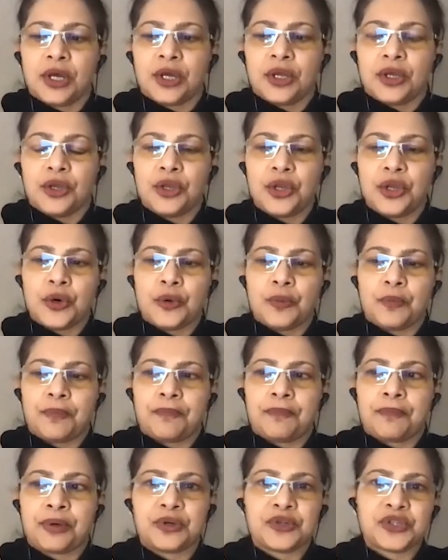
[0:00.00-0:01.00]
you know,
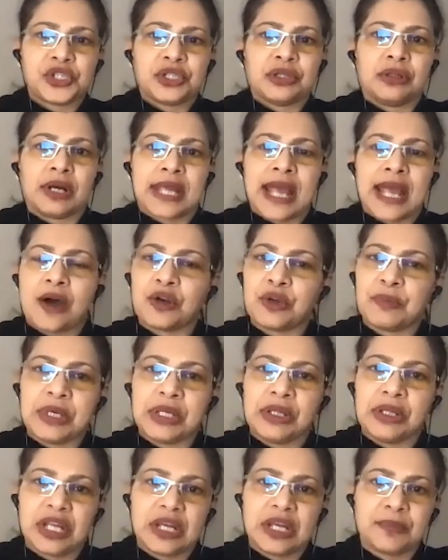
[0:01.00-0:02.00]
personal
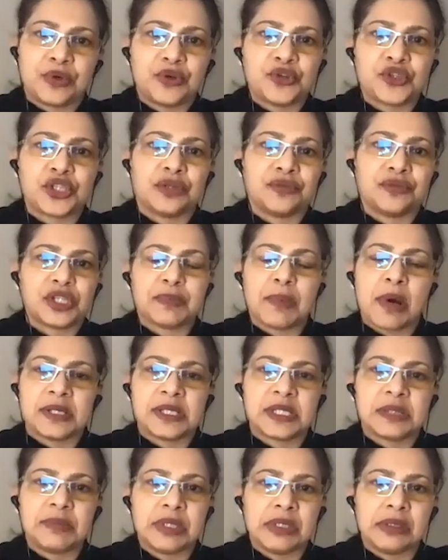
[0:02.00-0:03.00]
accountability and personal
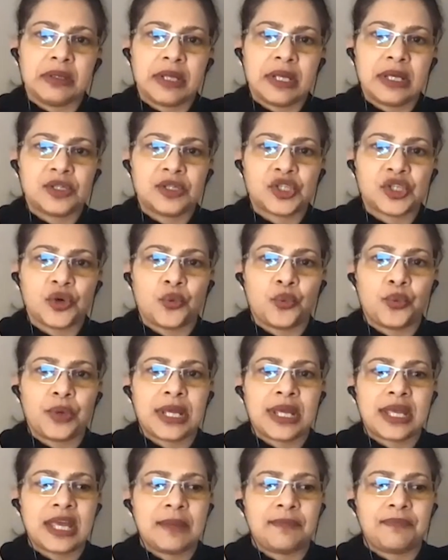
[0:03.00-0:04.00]
responsibility. So we
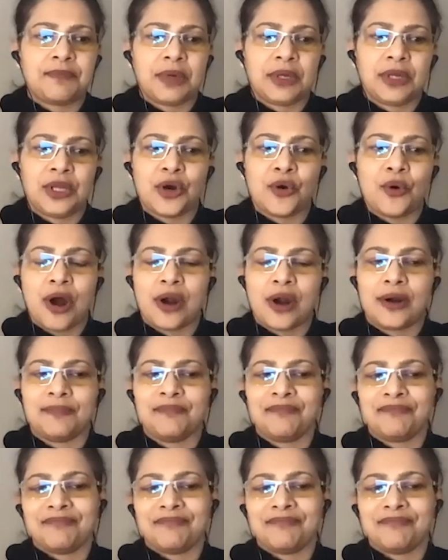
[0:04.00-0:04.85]
keep, you know, our